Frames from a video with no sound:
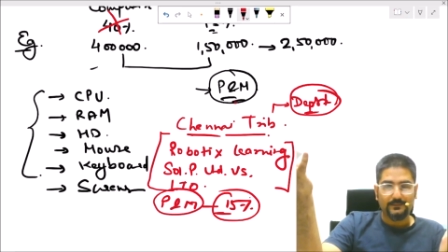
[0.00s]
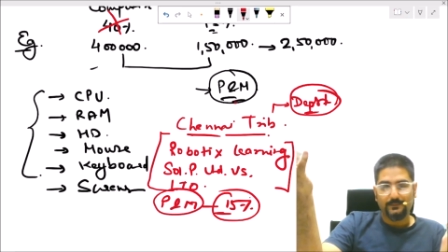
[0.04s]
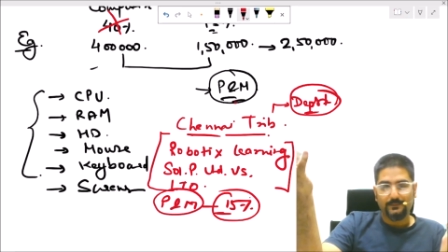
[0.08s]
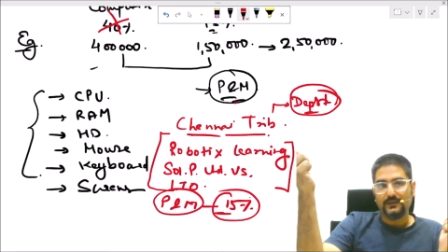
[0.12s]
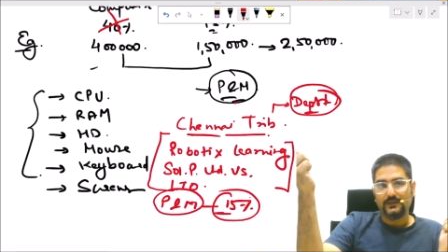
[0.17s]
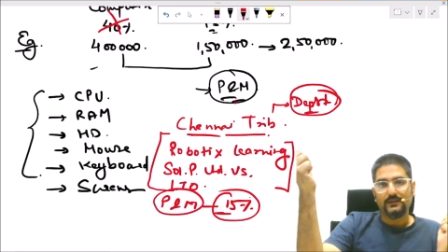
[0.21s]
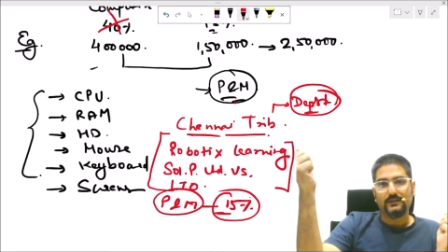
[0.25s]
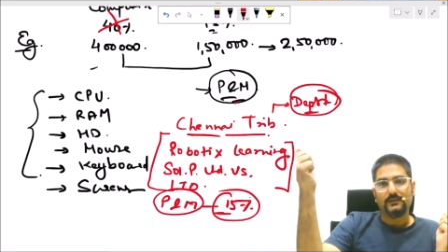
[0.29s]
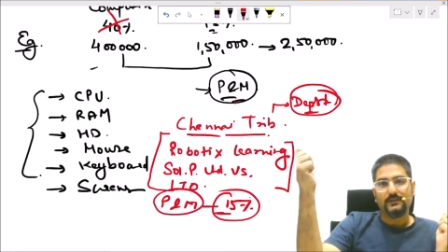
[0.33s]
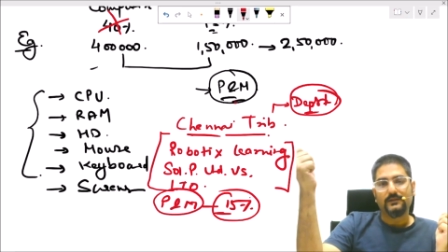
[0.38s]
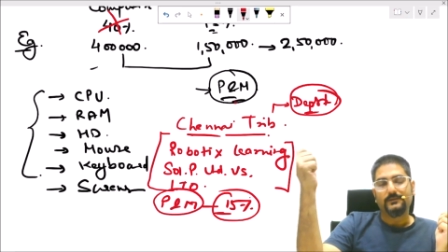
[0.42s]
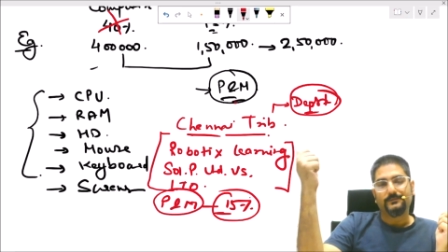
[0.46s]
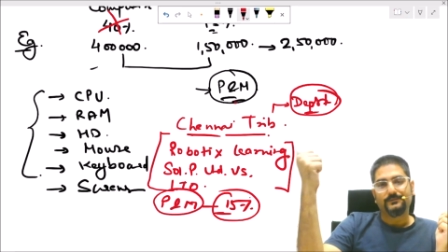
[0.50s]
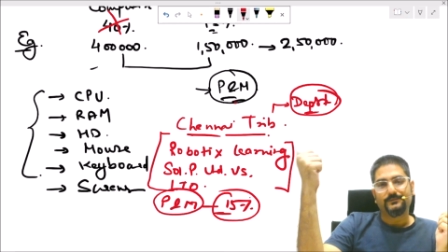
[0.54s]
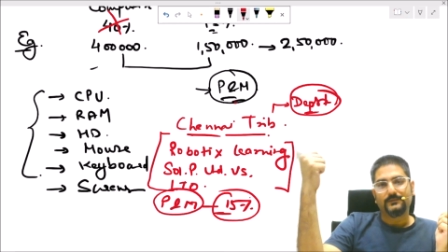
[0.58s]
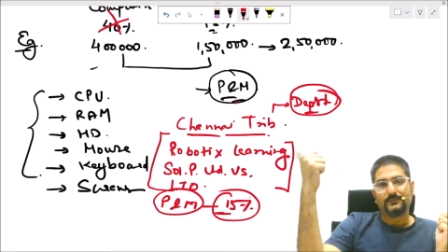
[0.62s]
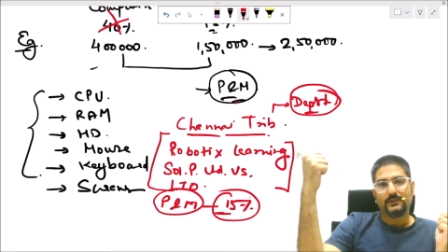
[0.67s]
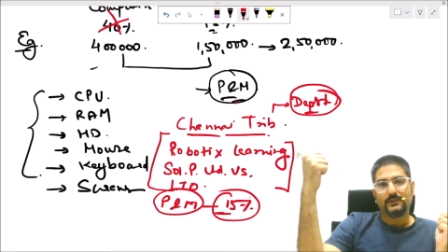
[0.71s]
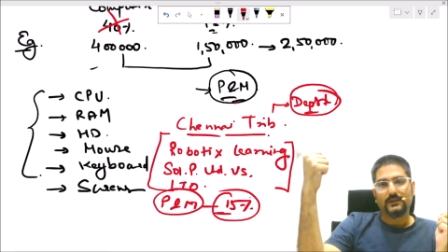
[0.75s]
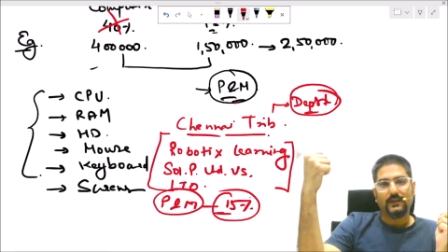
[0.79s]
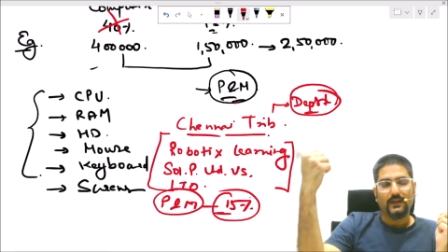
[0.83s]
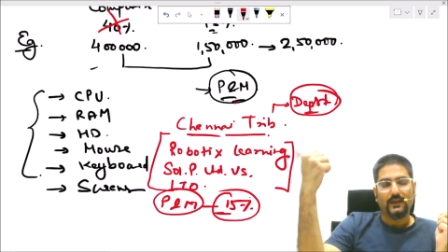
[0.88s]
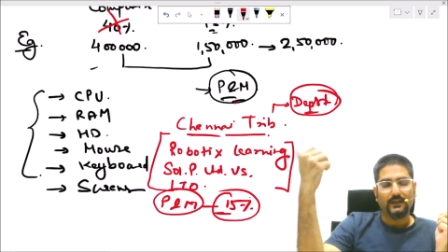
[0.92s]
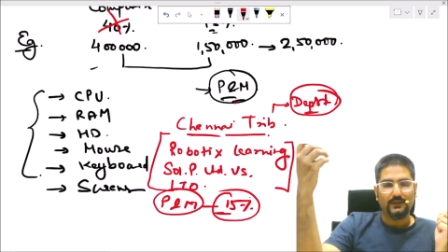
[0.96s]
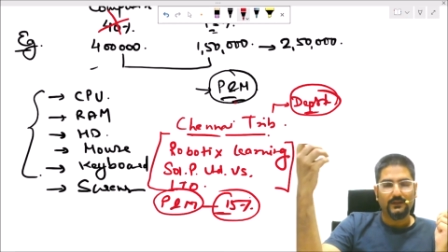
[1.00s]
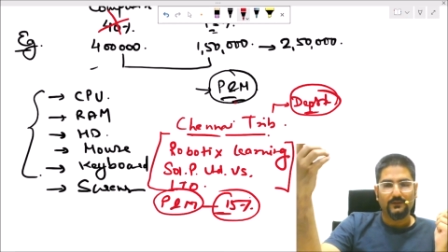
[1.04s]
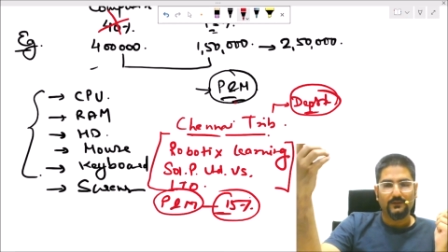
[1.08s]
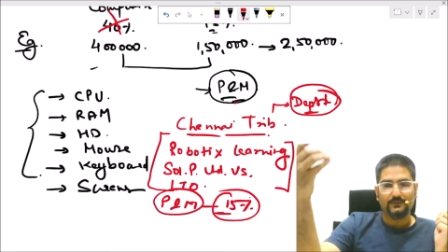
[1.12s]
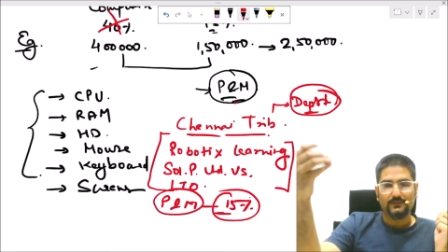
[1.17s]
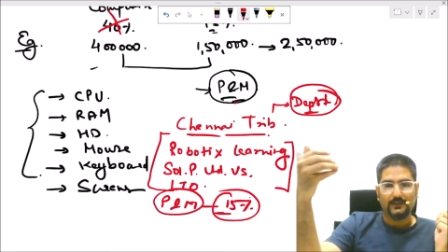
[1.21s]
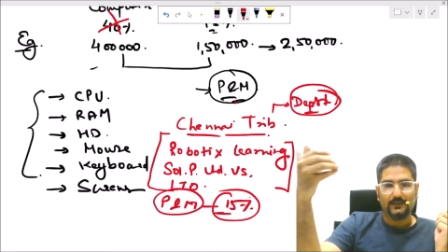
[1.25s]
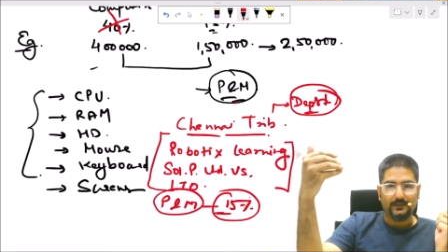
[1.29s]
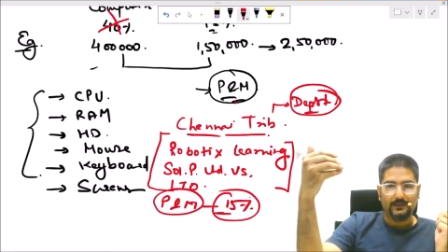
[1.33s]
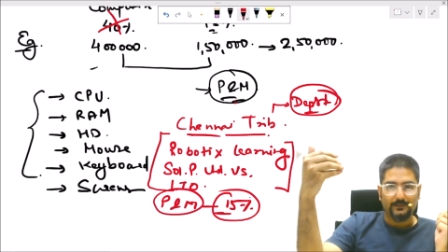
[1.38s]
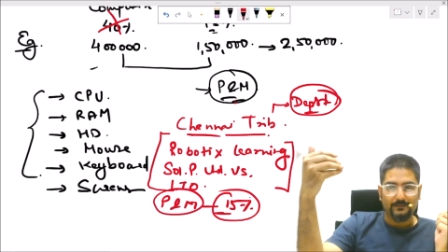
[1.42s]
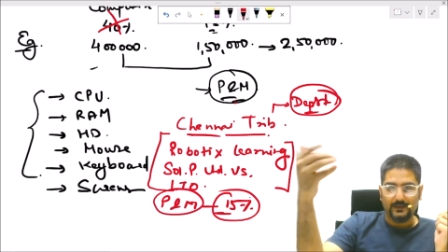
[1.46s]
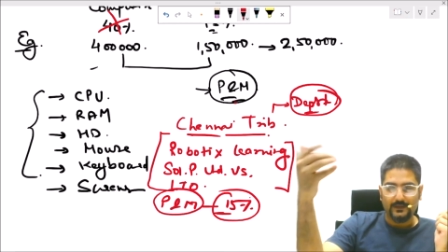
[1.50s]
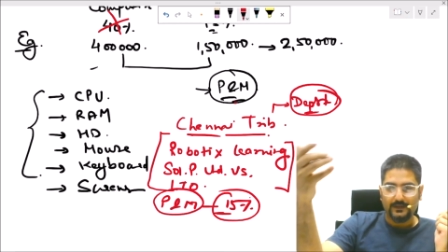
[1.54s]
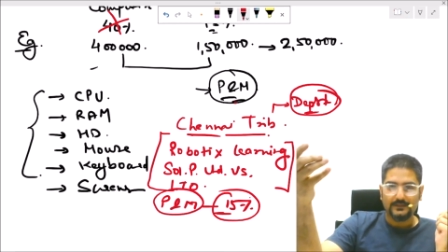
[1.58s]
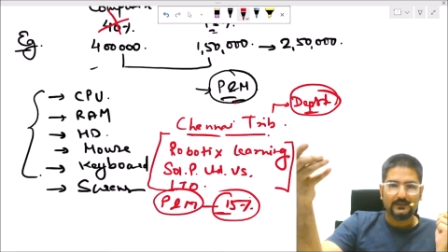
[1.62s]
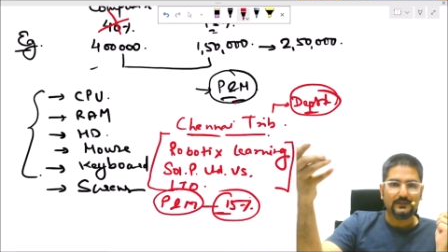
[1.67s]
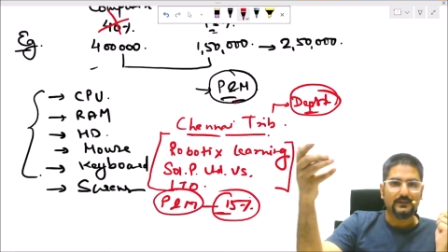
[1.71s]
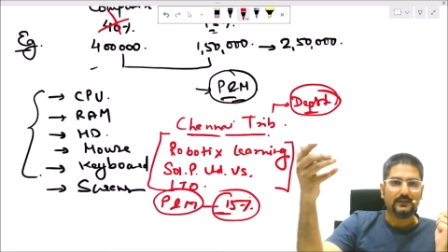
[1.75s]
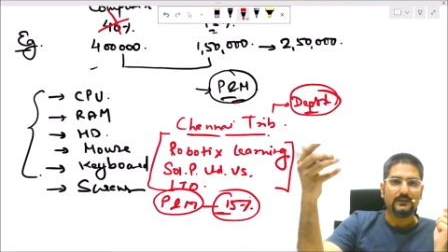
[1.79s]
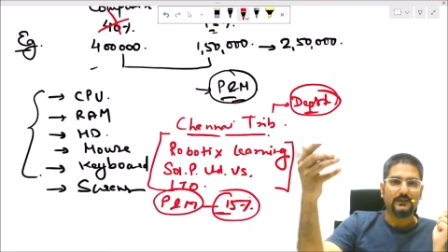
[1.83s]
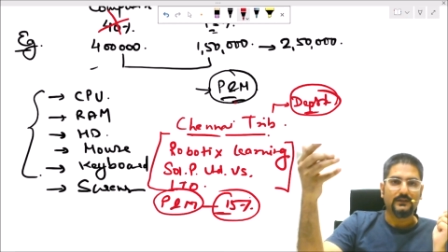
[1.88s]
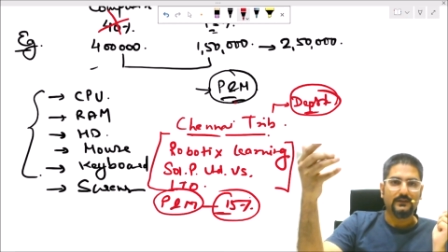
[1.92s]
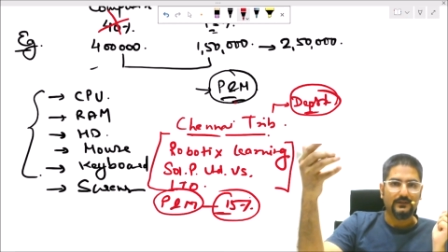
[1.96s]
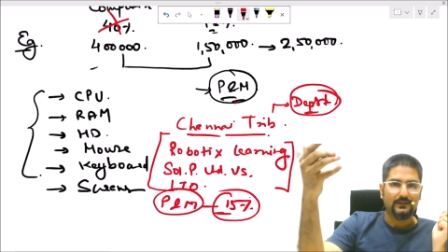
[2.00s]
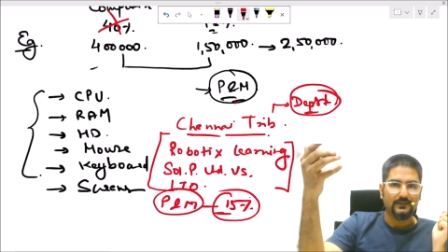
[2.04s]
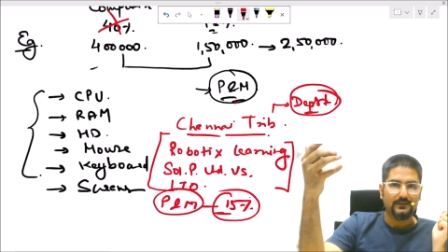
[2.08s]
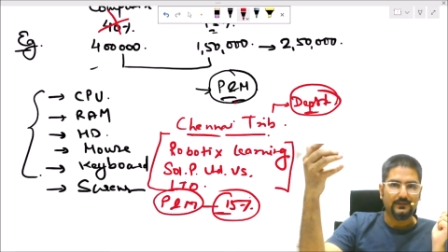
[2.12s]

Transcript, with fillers: bill, any of the budget,